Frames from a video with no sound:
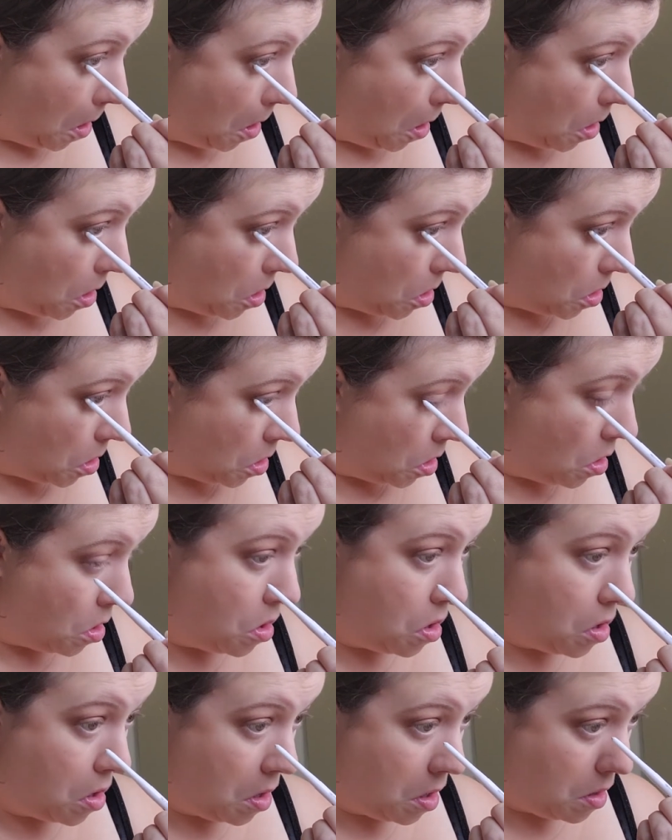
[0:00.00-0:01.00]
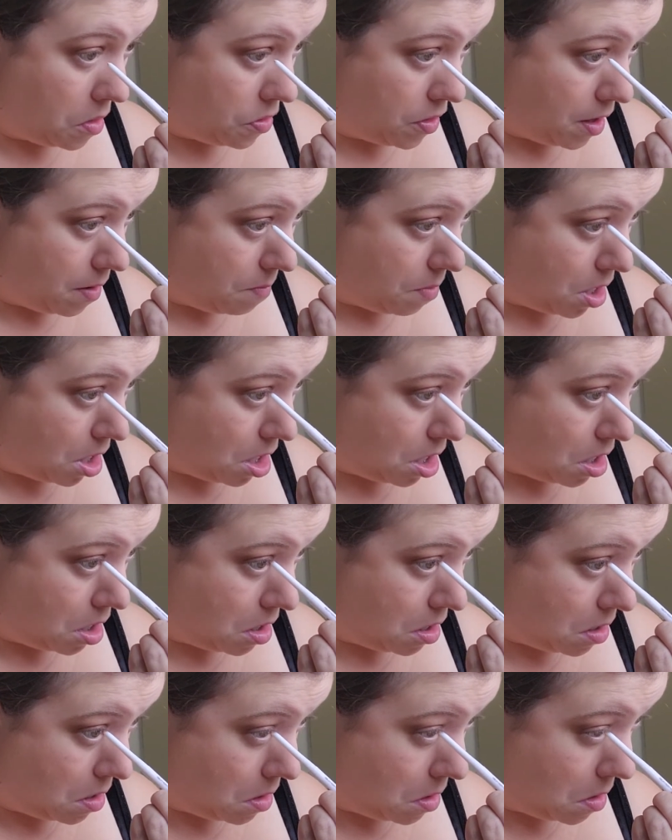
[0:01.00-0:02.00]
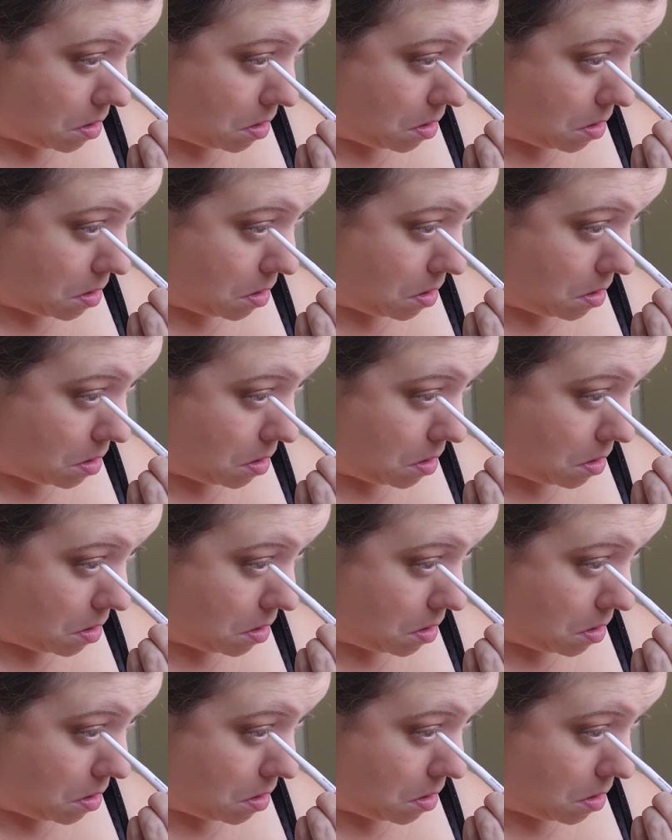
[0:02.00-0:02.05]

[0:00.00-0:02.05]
it's not that bad.